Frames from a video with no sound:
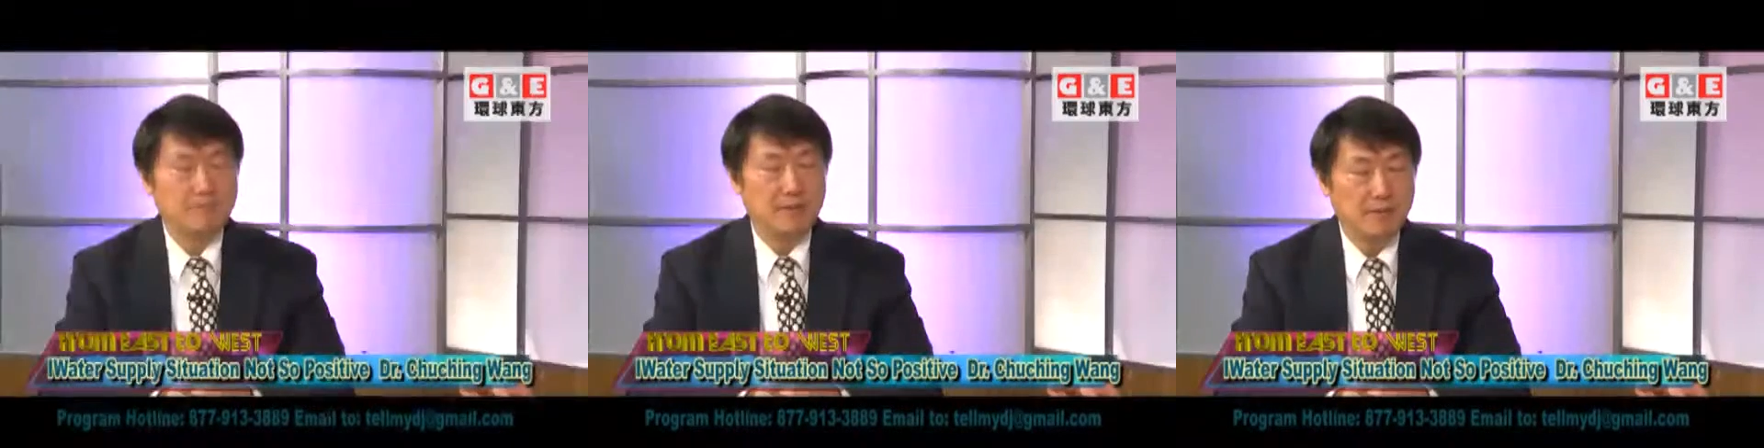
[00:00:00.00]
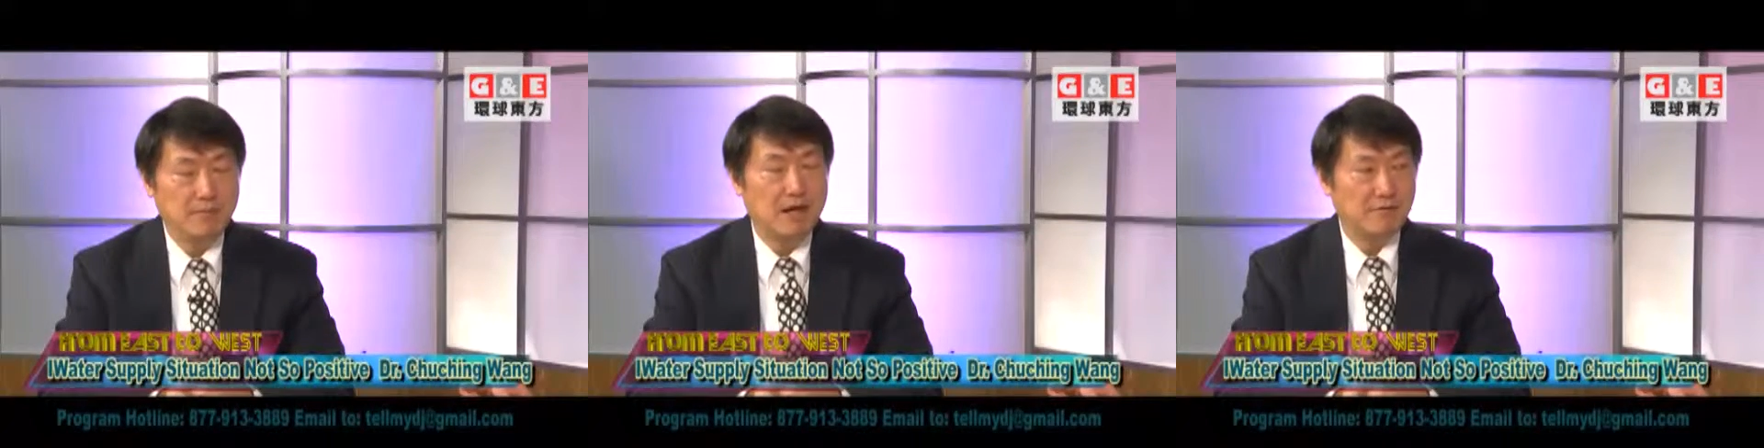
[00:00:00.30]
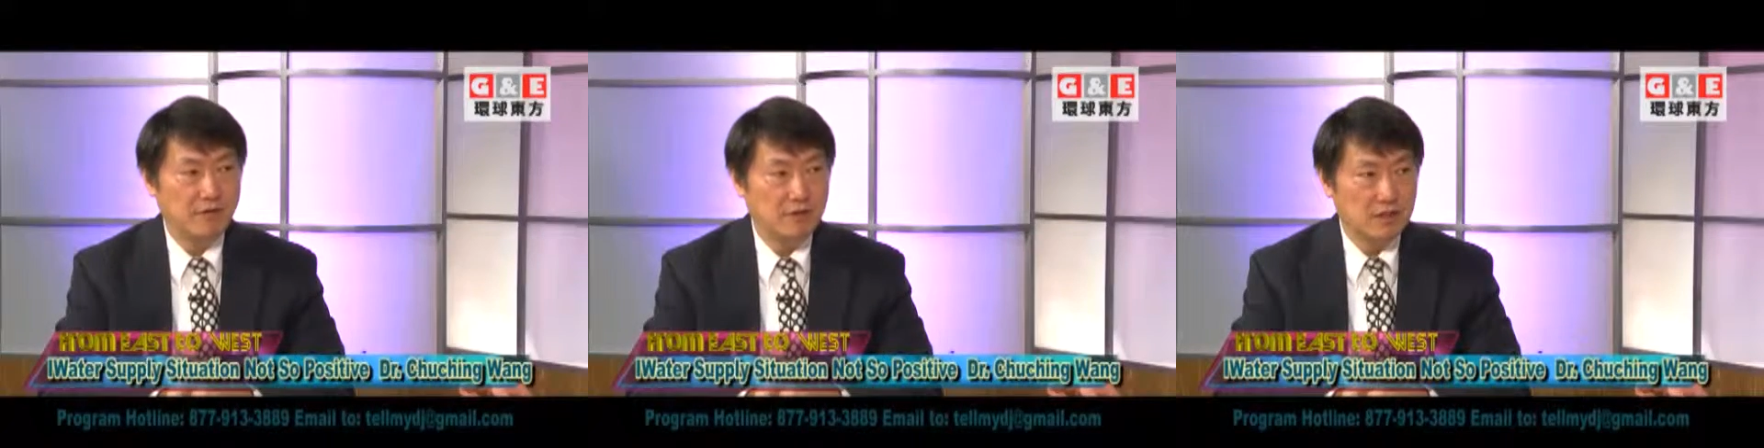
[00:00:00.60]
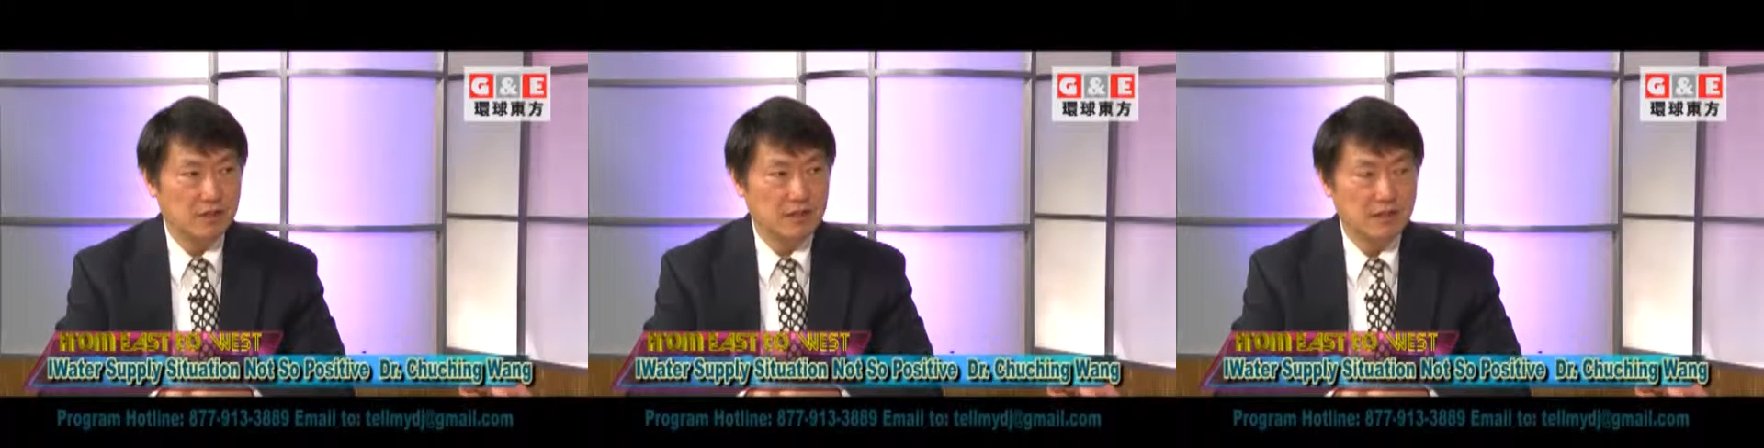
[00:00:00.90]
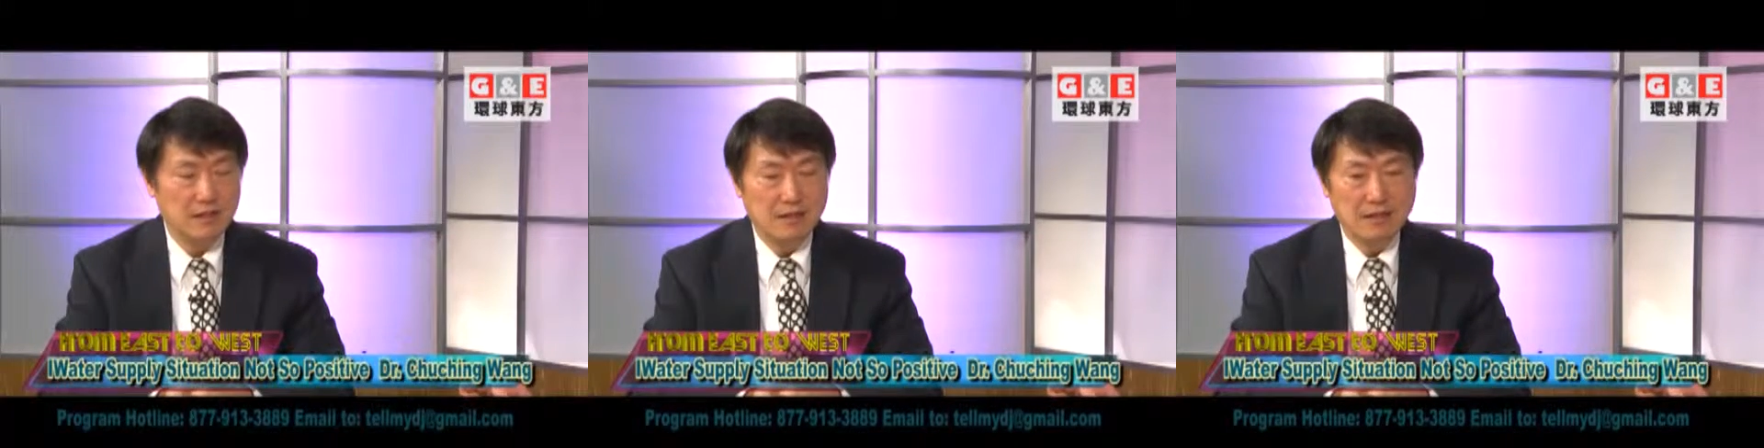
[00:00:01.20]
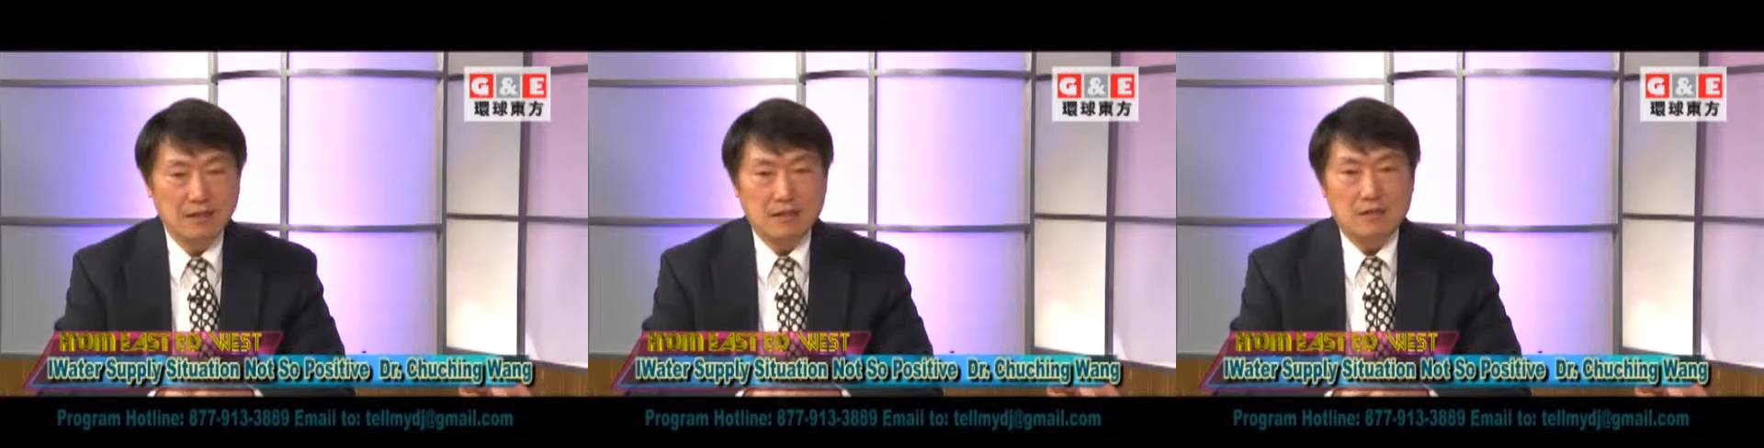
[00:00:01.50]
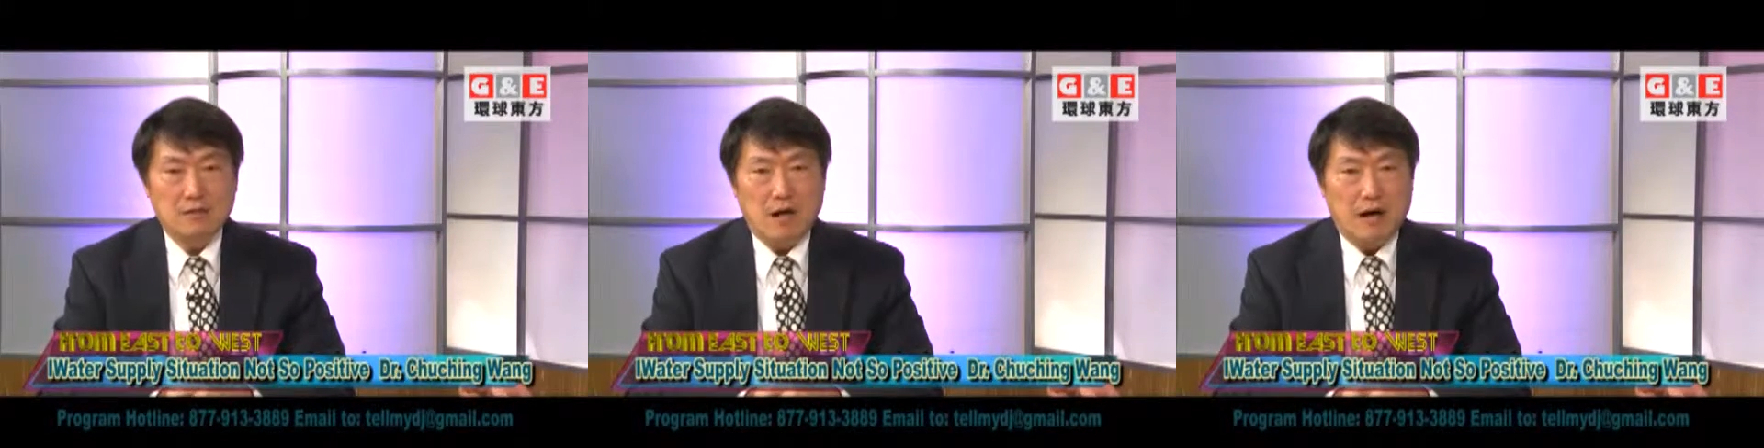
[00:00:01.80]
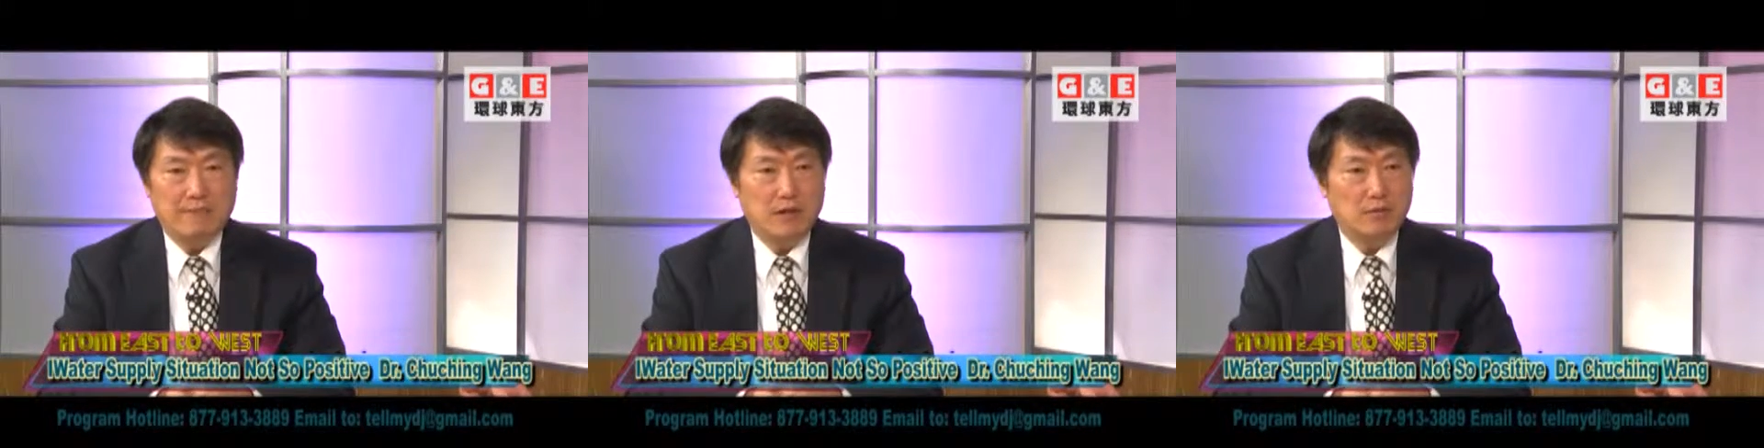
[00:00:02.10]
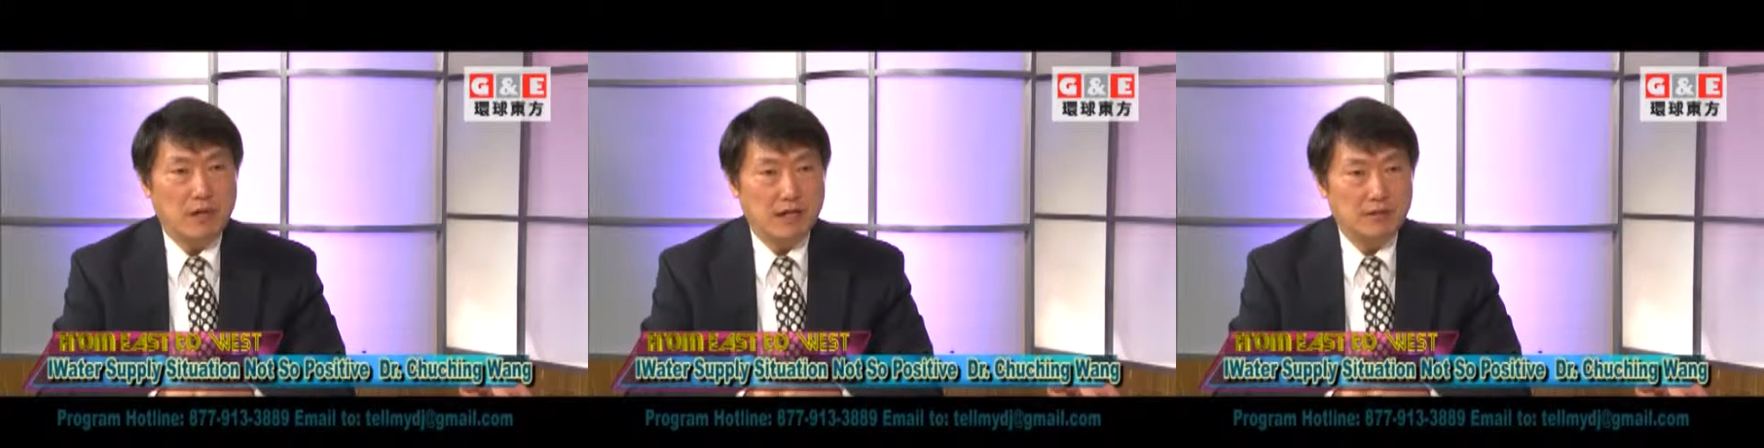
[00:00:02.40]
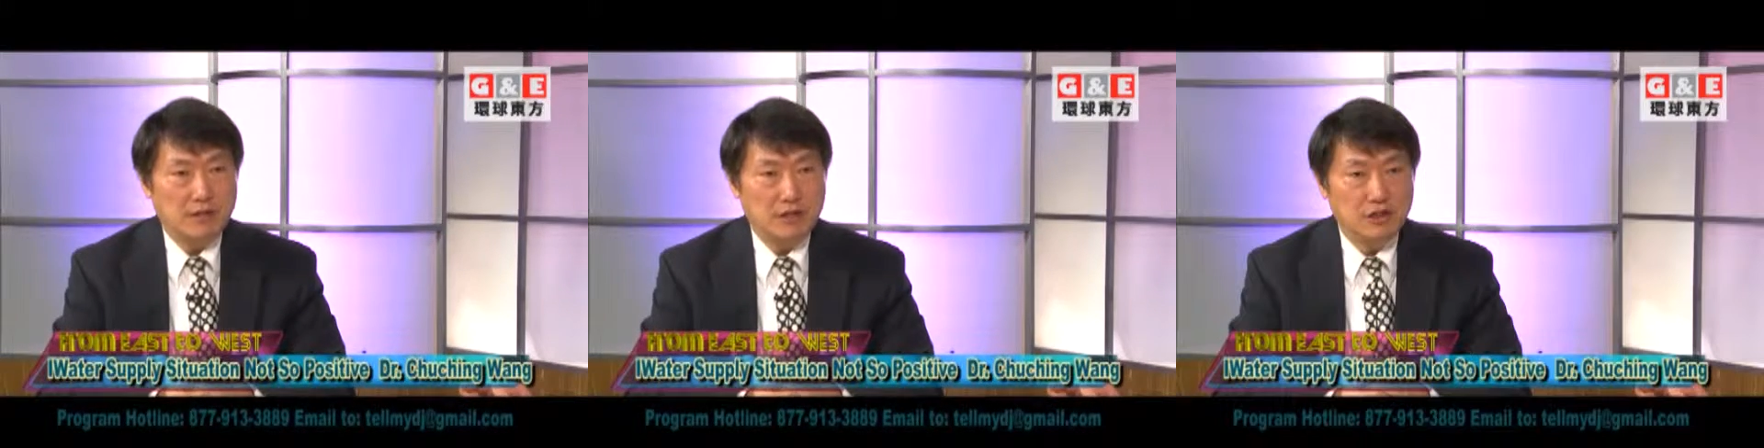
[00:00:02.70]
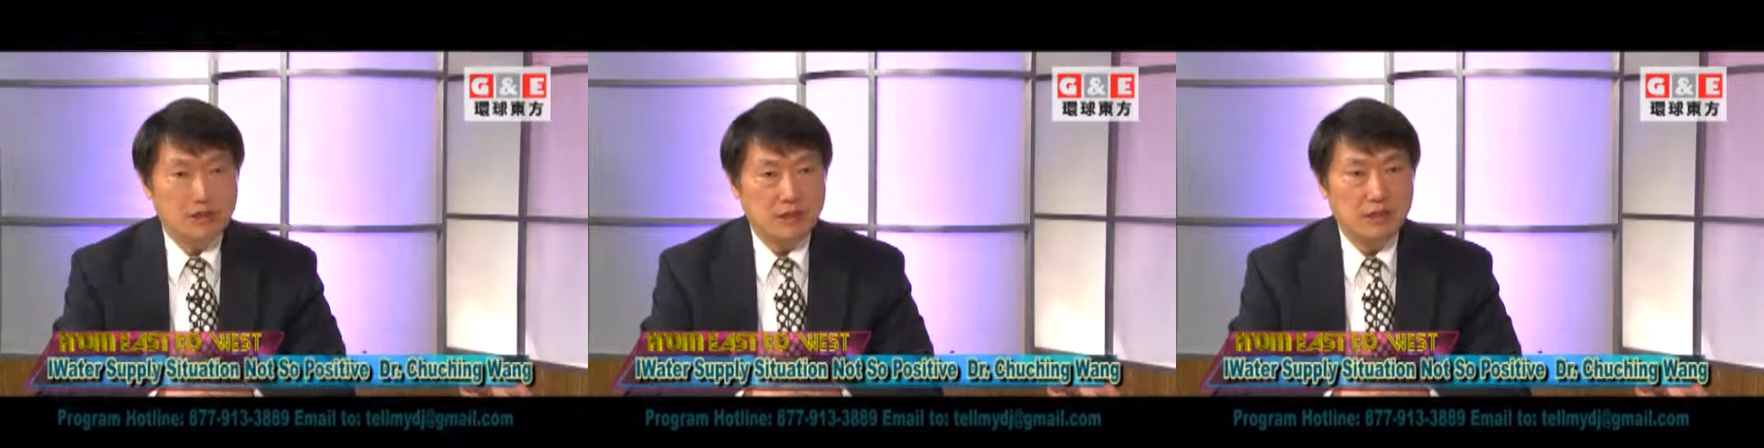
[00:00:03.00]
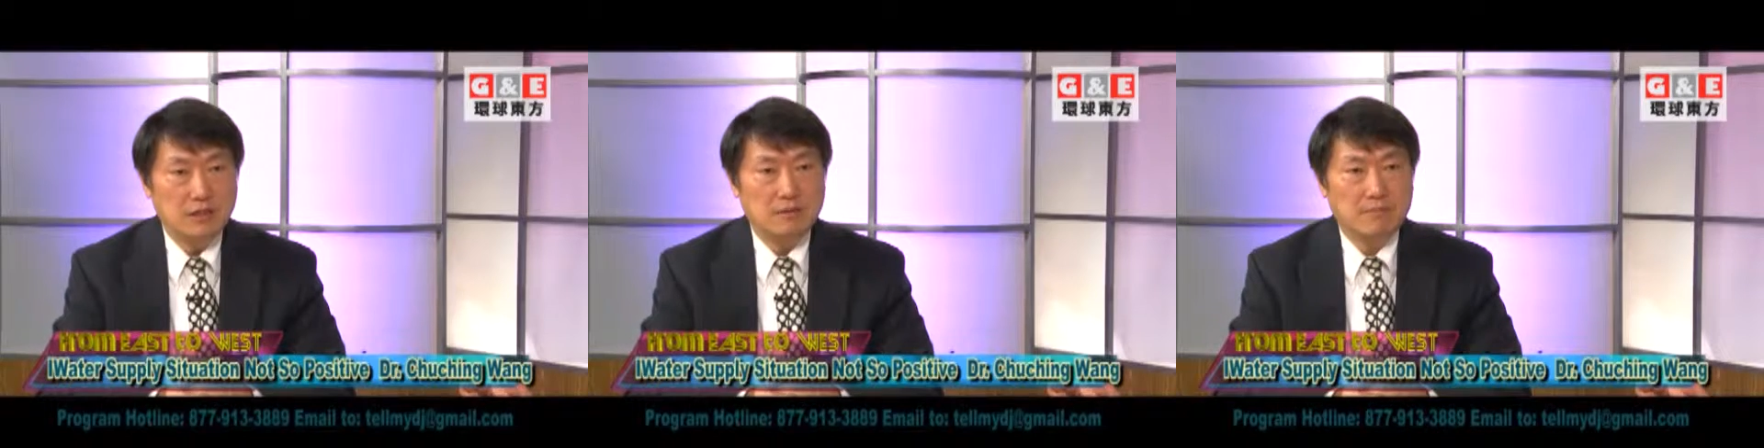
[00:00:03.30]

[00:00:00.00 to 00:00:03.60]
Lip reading: been my focus. So after graduation,